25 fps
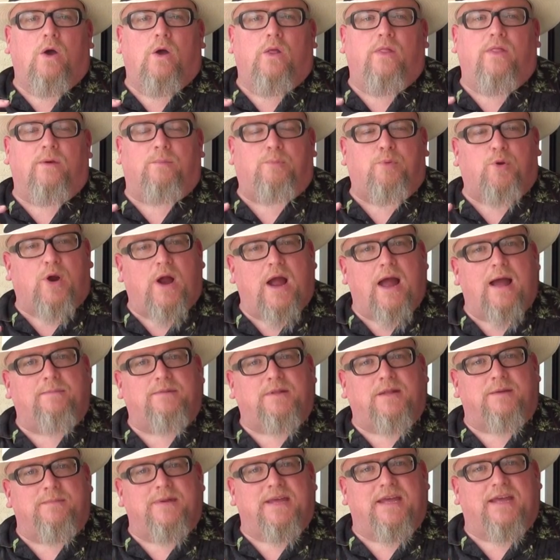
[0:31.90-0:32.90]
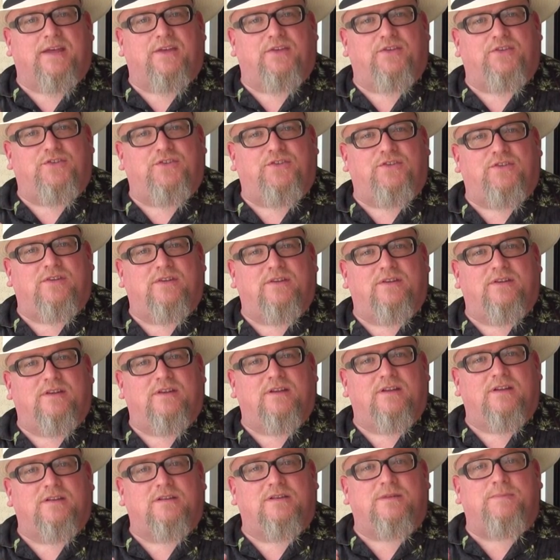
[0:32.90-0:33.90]
The problem is,
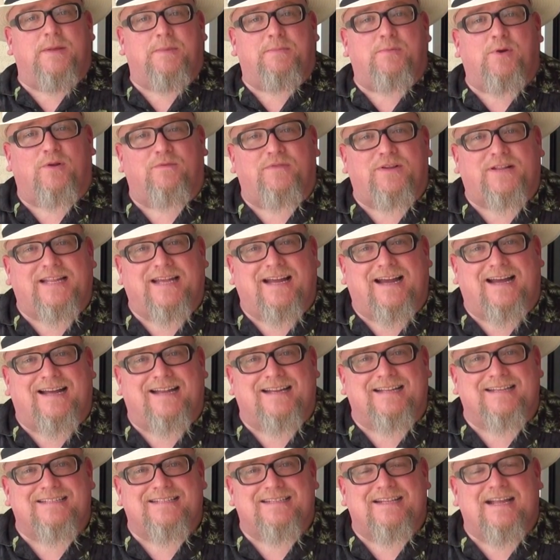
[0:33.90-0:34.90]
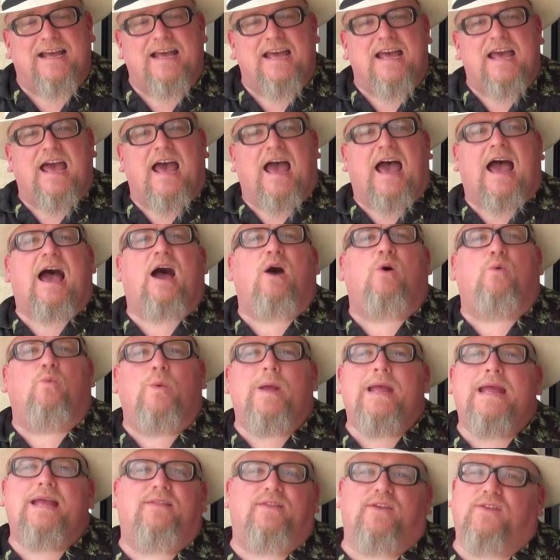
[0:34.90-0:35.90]
to be perfectly honest, how
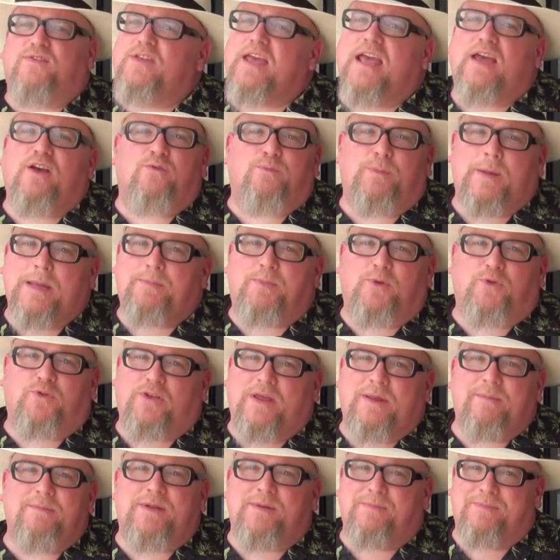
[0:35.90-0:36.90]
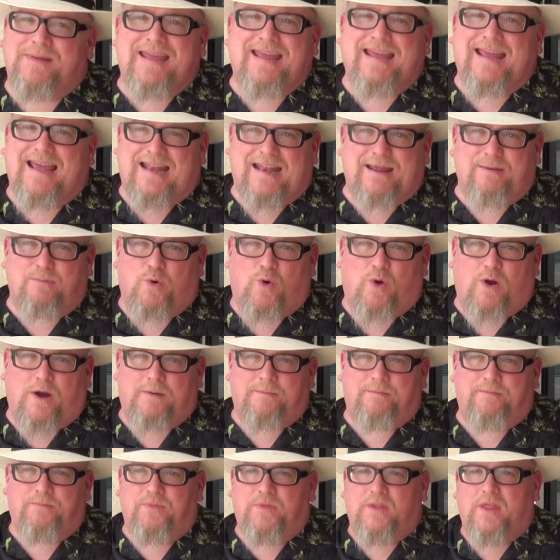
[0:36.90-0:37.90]
weak the salespeople seem to be anymore.
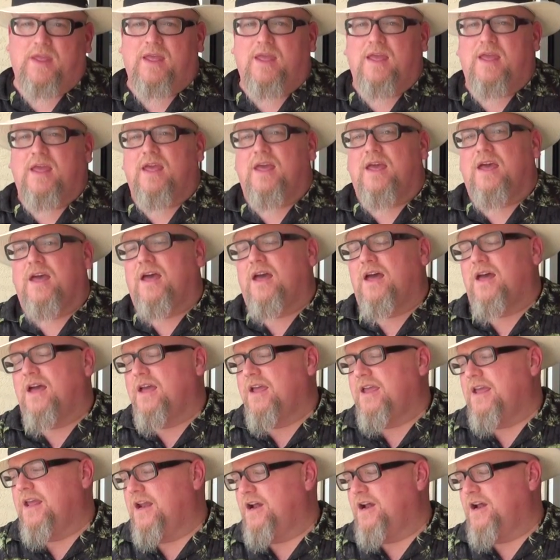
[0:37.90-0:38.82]
You